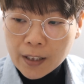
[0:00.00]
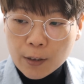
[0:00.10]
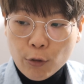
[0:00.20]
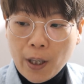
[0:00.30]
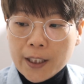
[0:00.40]

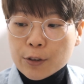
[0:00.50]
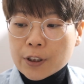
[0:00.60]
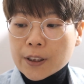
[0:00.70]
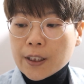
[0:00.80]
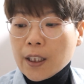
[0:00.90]
Quite
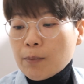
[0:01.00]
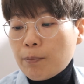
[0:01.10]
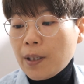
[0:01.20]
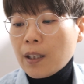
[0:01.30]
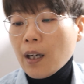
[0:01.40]
interesting.
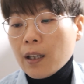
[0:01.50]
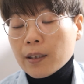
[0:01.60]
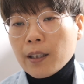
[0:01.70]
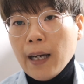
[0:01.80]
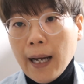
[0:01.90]
But
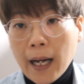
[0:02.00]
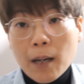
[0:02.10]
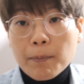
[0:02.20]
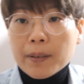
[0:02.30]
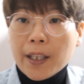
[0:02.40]
on the
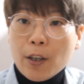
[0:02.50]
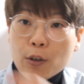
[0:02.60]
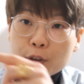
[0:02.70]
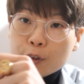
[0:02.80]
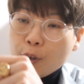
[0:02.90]
app they
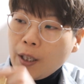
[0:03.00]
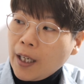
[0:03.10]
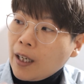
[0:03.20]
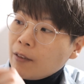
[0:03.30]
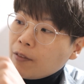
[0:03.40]
also
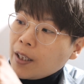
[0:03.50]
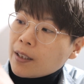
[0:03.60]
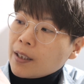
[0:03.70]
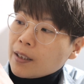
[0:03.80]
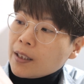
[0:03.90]
have, I
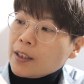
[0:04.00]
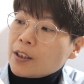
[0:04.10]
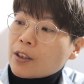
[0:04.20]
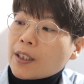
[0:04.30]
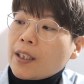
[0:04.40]
think
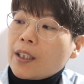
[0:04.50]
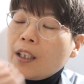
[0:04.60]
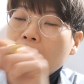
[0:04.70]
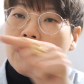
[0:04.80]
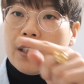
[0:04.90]
these are kind
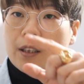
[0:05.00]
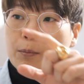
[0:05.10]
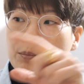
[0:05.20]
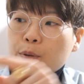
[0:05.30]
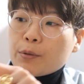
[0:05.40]
of
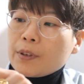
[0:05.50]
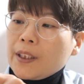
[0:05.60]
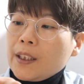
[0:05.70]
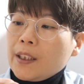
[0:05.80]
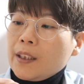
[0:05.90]

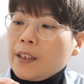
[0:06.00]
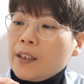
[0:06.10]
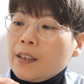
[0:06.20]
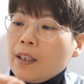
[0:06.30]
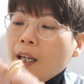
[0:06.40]

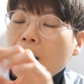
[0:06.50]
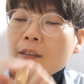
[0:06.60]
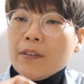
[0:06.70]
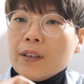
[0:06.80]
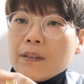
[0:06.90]
I
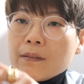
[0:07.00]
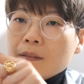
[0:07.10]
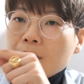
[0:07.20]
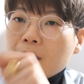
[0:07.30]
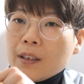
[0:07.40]

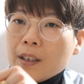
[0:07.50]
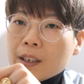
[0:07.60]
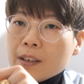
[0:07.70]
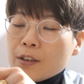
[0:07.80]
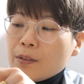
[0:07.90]
haven't
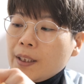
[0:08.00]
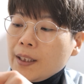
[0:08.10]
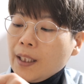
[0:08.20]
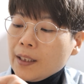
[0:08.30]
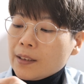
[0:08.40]
clicked into it
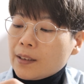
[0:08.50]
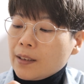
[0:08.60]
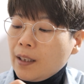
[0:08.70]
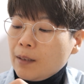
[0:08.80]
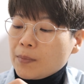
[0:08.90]
yet.
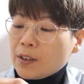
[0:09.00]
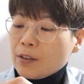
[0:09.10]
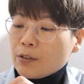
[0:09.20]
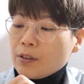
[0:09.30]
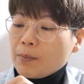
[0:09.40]
I'm
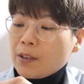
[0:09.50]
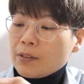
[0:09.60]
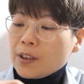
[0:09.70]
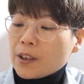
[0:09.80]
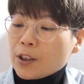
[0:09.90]
still doing my
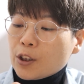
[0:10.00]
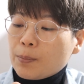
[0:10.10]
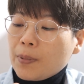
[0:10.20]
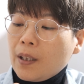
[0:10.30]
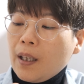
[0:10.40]
research,
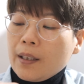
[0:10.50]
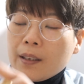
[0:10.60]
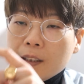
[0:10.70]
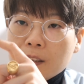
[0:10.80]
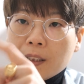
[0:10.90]
but I
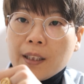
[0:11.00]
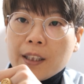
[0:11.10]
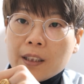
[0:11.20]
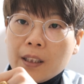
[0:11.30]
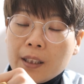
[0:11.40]
think you can
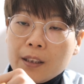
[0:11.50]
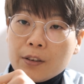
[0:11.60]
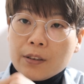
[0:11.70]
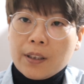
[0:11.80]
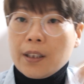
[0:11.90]
like click
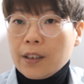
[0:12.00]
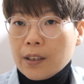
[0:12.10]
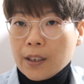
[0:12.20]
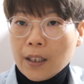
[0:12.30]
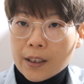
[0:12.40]
into it,
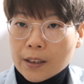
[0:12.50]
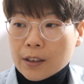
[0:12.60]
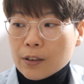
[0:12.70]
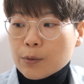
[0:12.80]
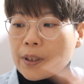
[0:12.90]
either
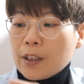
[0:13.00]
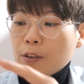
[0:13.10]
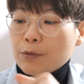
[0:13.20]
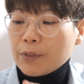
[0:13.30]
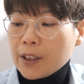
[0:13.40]
listen to it
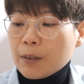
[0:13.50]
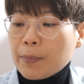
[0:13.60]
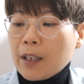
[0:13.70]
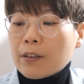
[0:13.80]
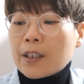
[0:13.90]
or read
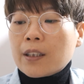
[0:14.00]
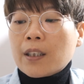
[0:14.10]
about it,